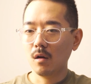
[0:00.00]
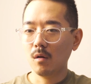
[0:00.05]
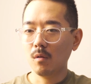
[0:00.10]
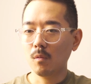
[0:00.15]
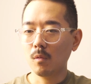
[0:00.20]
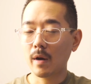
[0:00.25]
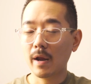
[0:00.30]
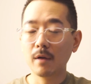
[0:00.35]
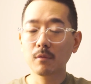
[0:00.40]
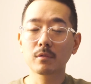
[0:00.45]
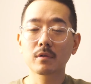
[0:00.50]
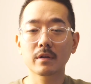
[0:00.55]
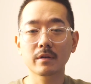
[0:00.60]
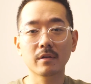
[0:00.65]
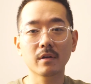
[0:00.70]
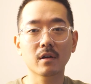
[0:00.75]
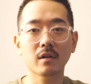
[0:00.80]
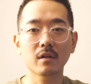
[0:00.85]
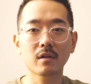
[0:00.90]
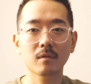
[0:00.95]
What I would have
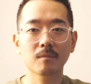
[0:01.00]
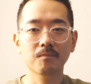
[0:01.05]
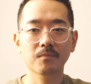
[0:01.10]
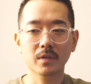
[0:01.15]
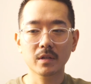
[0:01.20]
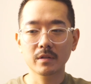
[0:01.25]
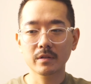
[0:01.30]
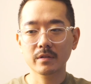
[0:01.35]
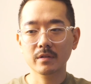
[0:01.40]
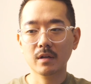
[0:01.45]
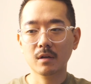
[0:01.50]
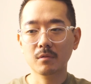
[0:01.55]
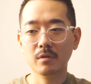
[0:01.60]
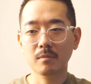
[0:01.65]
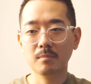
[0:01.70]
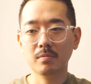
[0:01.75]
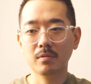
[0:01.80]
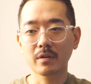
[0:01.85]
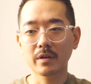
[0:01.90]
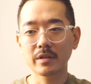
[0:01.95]
done is I would
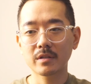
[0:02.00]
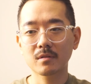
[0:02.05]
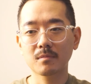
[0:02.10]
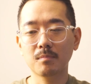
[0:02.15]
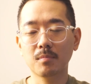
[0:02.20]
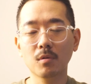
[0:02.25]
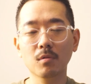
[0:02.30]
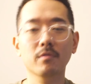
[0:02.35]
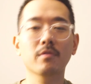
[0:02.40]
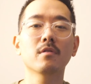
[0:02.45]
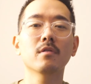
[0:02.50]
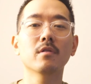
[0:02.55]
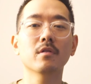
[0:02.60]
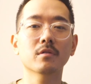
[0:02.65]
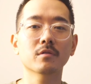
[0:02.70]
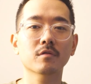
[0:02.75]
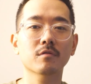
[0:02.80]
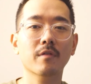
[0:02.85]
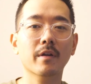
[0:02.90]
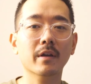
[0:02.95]
have placed both of
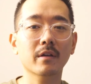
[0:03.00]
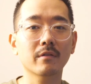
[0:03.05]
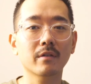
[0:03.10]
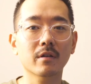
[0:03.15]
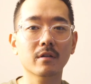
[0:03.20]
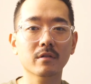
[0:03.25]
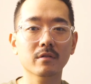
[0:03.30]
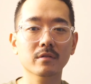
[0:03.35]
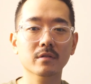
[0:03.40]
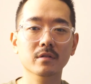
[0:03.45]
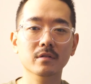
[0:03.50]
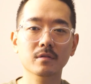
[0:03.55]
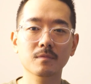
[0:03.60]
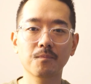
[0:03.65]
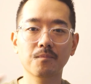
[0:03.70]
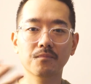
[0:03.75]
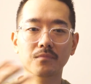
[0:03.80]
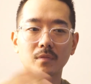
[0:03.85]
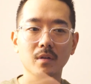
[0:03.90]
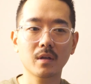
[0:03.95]
those regulators
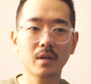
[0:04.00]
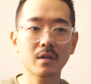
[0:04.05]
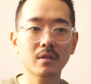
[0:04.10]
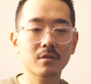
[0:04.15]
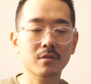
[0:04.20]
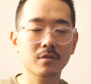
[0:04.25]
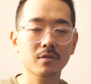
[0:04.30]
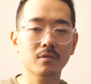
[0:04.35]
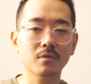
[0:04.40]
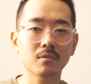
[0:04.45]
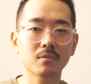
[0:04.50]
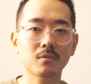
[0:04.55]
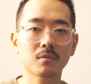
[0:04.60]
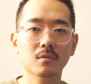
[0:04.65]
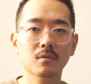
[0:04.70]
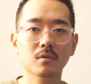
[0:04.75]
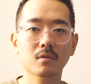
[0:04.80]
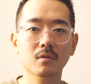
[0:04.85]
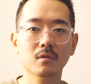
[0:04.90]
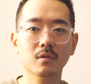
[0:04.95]
into
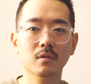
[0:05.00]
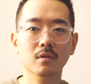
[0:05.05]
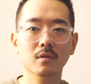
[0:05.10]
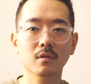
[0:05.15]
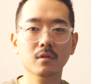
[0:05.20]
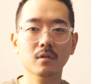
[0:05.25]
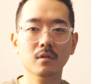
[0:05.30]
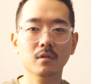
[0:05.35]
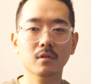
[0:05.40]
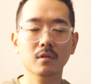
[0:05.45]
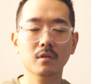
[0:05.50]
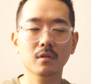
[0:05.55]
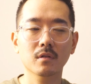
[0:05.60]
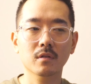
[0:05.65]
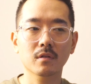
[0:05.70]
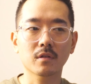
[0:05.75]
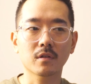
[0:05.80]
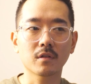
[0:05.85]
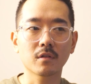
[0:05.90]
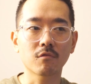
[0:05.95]

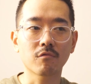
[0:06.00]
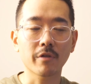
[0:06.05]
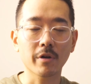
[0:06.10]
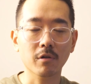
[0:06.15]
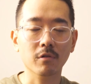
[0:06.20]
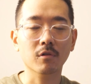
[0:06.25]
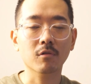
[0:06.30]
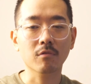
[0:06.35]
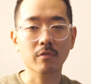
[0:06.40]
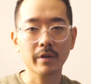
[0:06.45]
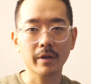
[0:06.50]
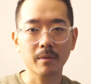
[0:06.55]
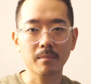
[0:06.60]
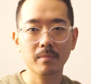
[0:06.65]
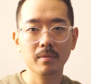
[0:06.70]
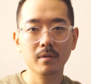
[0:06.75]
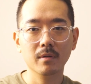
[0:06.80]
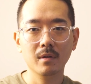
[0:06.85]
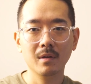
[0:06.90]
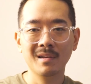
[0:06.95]
the rear
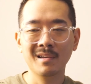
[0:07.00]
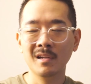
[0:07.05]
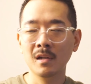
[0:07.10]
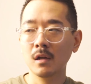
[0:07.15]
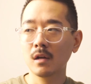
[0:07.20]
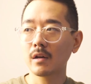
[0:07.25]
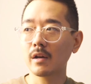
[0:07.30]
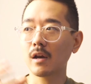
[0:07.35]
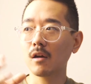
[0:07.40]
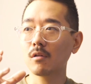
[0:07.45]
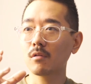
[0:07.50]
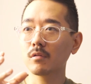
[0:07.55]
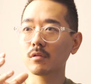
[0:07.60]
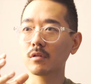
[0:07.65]
grip. Now,